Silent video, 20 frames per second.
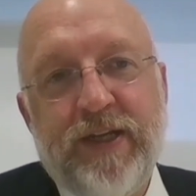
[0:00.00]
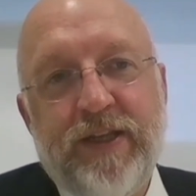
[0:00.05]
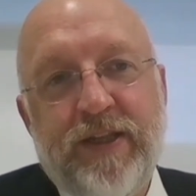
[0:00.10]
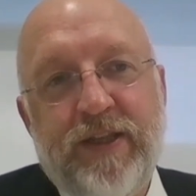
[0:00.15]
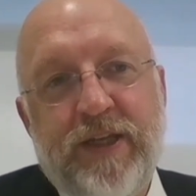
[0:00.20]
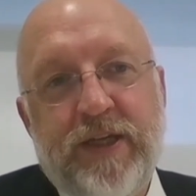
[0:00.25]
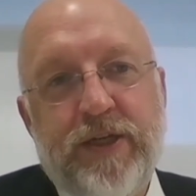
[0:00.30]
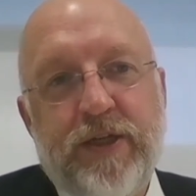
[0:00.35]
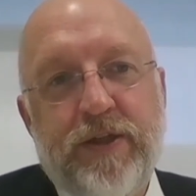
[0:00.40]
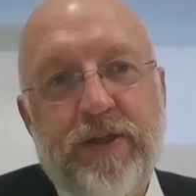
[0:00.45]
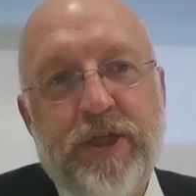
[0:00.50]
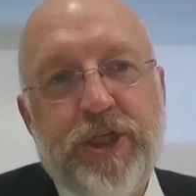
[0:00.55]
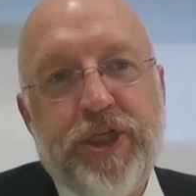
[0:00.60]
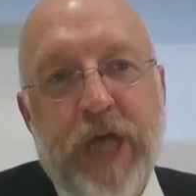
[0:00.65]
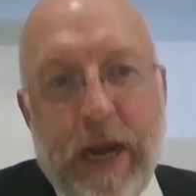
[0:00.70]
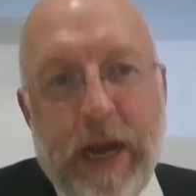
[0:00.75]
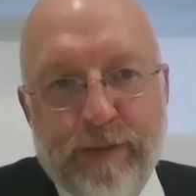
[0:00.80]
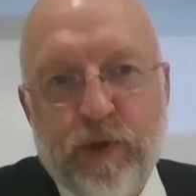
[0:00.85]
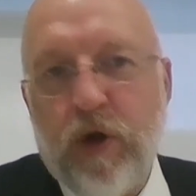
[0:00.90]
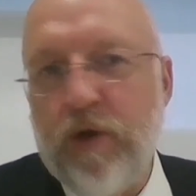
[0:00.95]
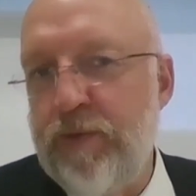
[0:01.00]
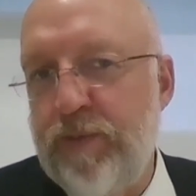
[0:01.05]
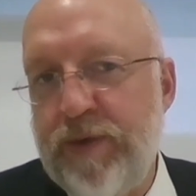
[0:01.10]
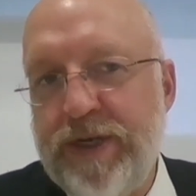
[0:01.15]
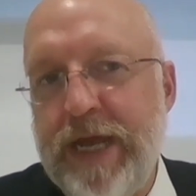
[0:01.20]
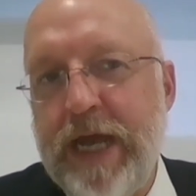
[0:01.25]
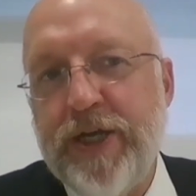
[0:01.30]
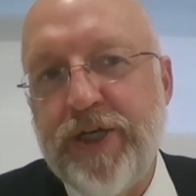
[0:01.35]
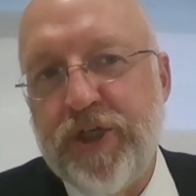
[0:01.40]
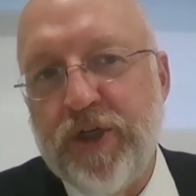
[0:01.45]
The job growth
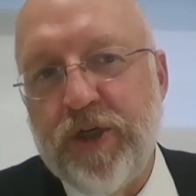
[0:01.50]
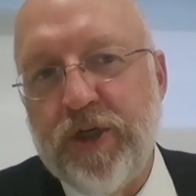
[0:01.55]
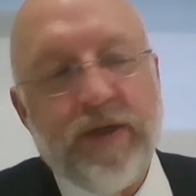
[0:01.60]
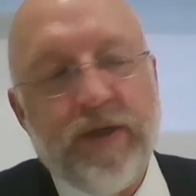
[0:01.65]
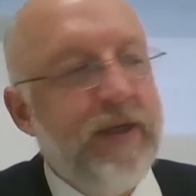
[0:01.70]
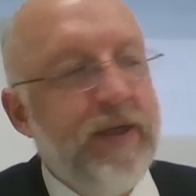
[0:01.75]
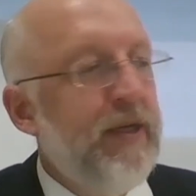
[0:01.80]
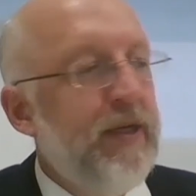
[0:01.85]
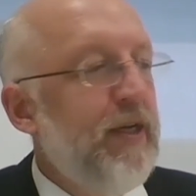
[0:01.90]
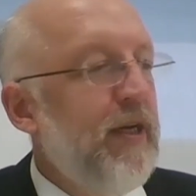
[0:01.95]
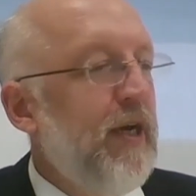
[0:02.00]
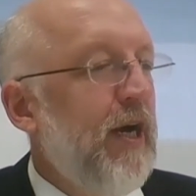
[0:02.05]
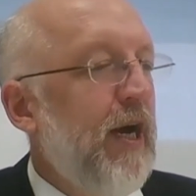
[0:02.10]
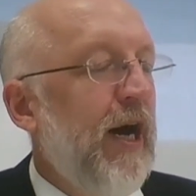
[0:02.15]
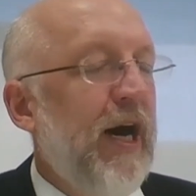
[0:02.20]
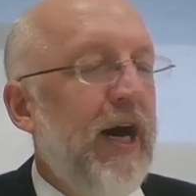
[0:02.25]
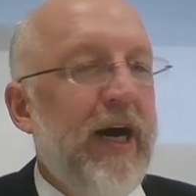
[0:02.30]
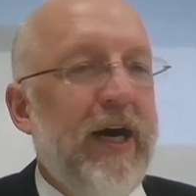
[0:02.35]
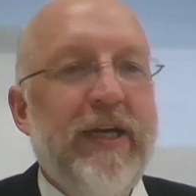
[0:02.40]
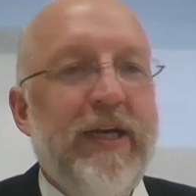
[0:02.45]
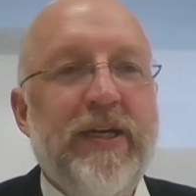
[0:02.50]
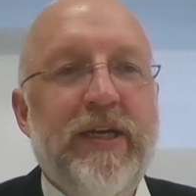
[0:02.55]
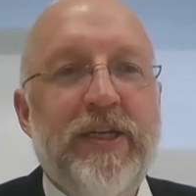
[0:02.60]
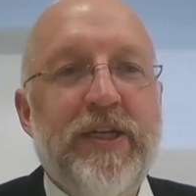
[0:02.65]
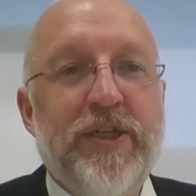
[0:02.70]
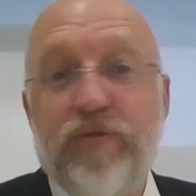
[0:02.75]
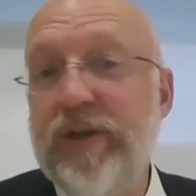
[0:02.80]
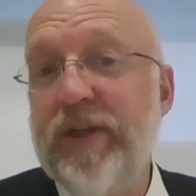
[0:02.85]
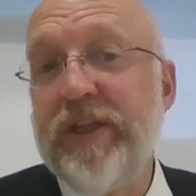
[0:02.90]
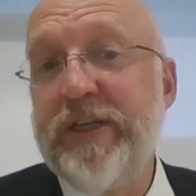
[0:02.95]
potential
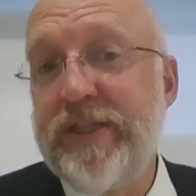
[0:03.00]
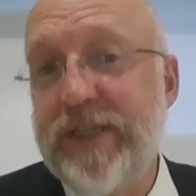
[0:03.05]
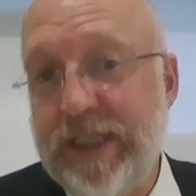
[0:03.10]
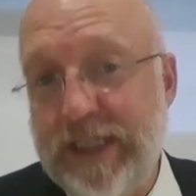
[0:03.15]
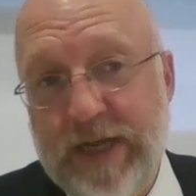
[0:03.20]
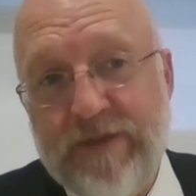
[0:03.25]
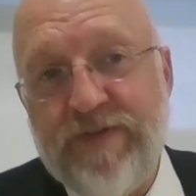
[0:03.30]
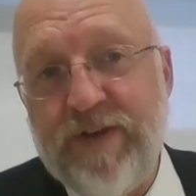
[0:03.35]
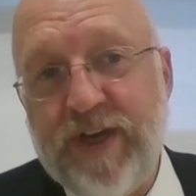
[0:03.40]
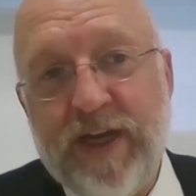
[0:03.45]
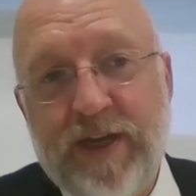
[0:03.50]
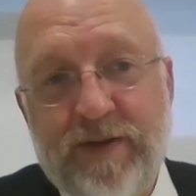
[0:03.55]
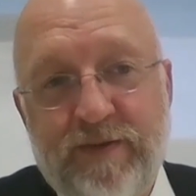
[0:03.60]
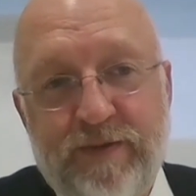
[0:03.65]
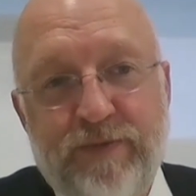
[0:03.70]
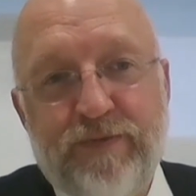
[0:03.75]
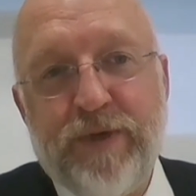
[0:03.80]
is really significant.